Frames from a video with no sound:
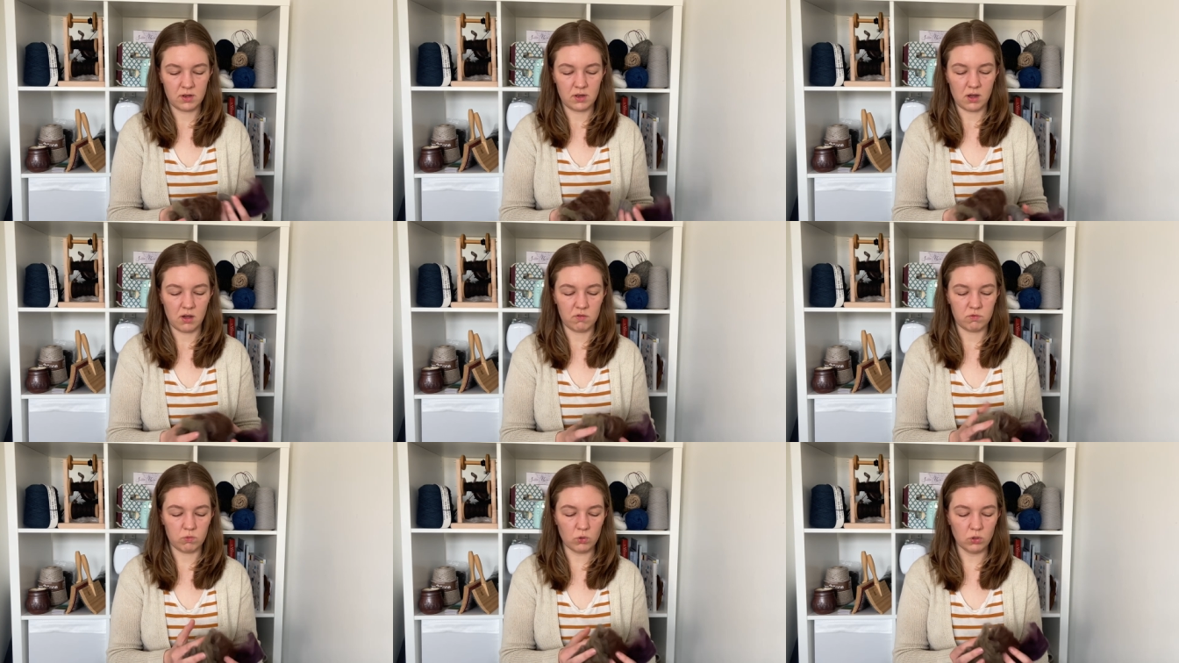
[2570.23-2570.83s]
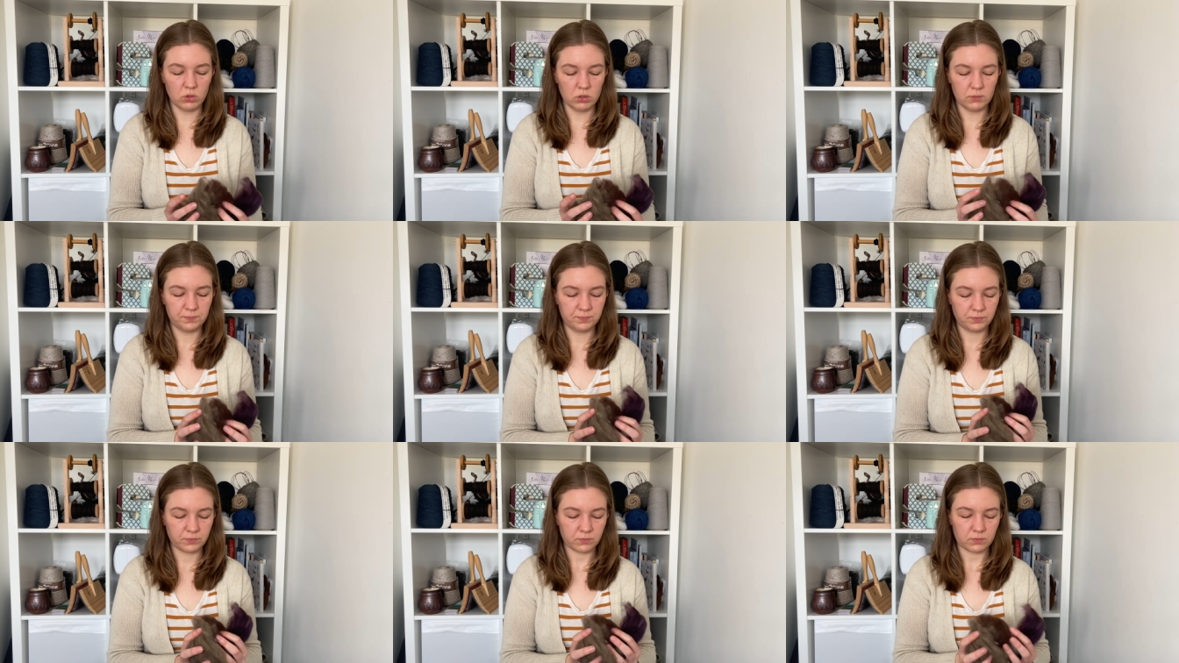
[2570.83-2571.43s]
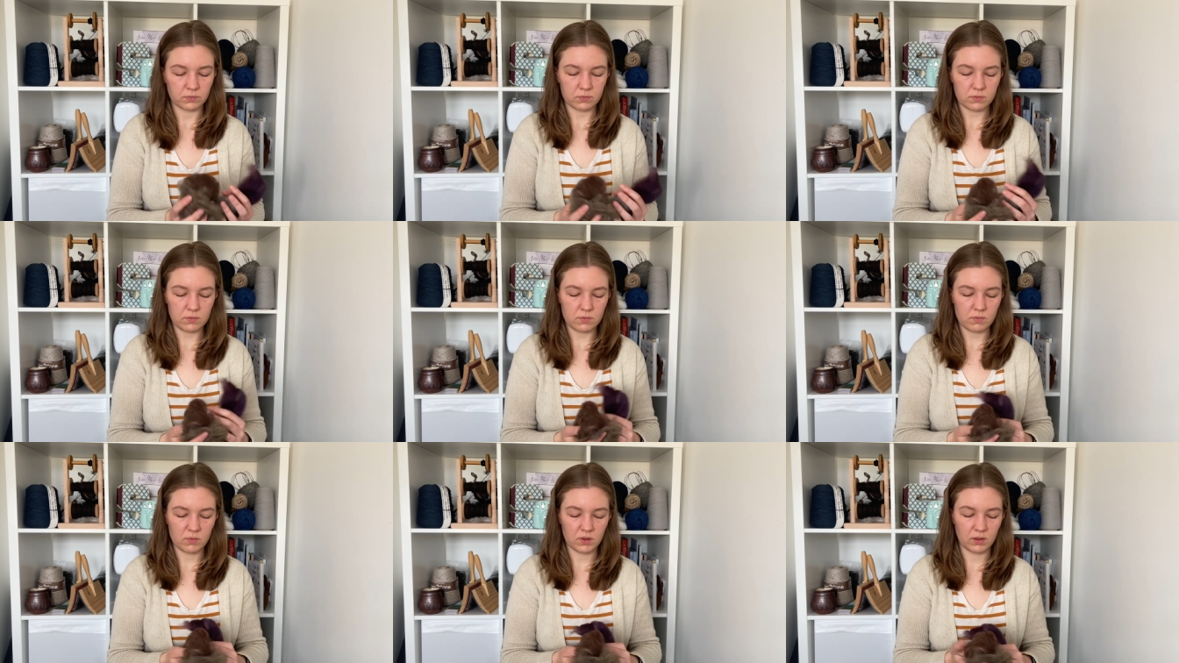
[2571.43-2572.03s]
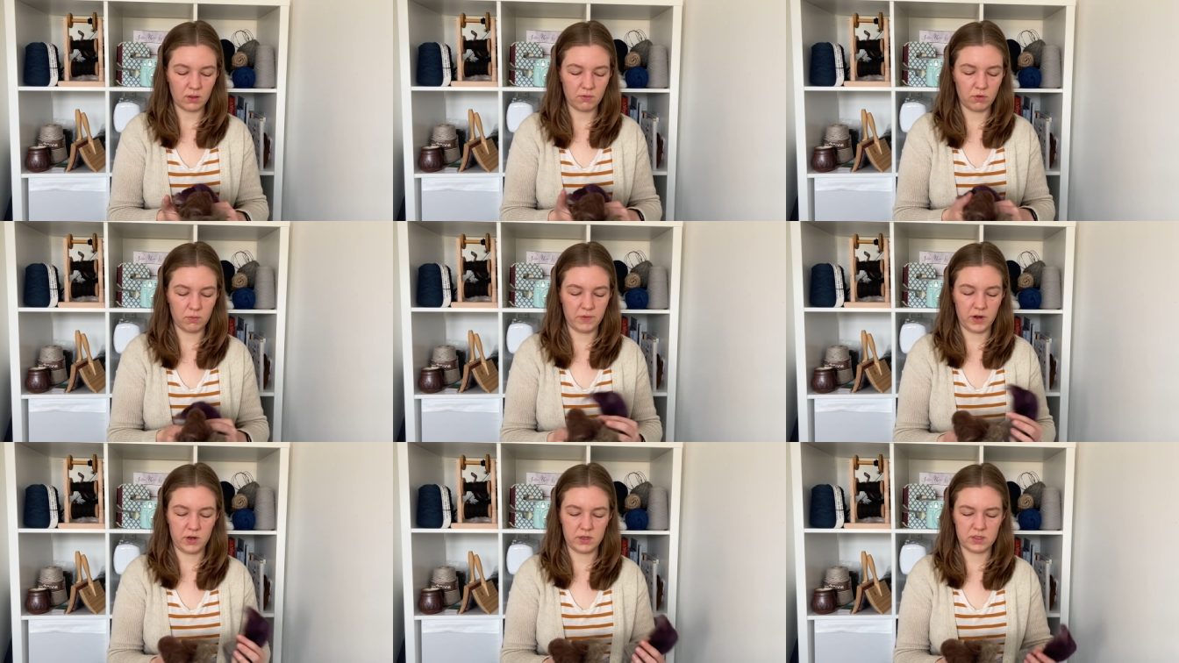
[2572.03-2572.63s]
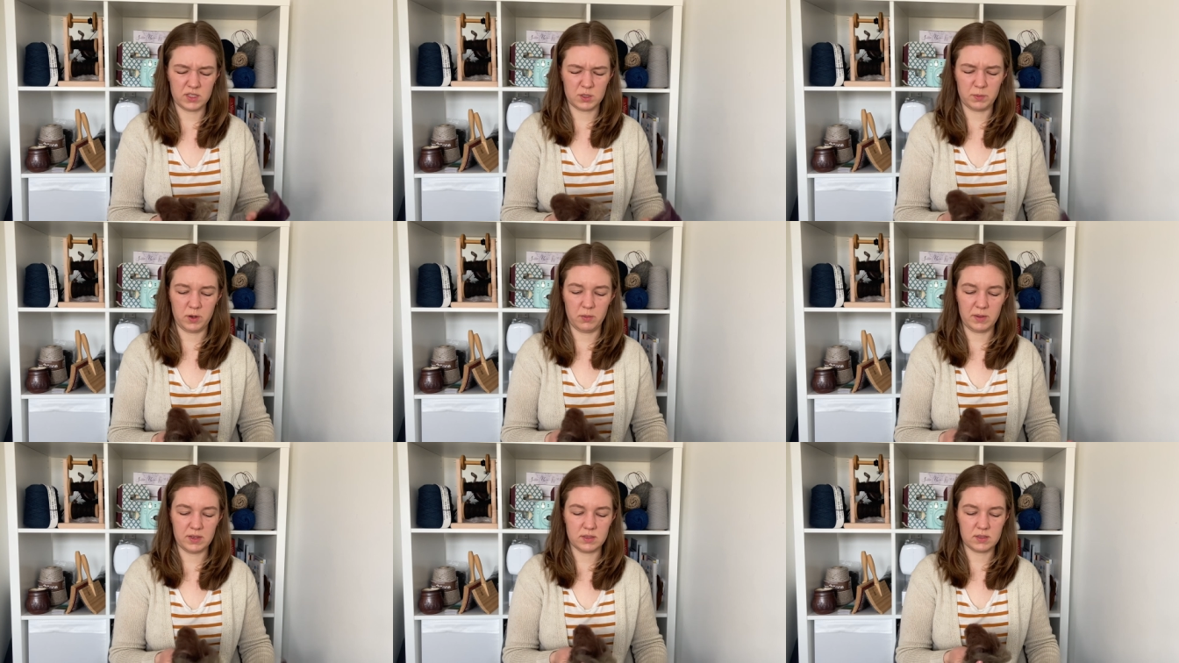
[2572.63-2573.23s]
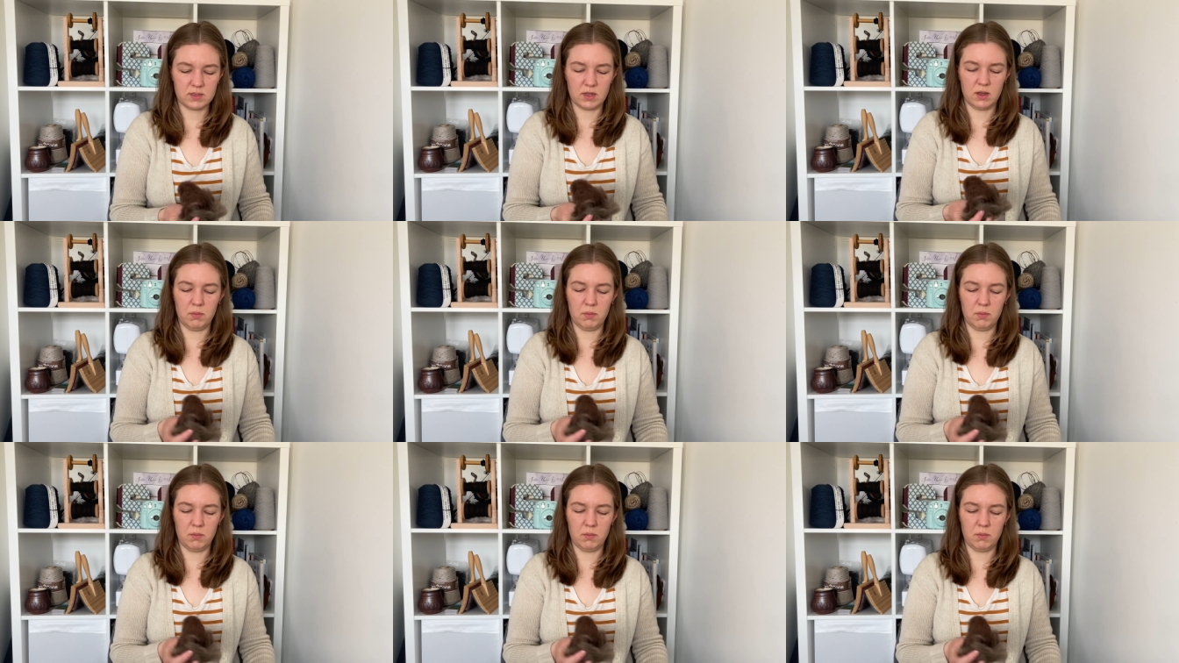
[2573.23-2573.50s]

of wool from various experiments.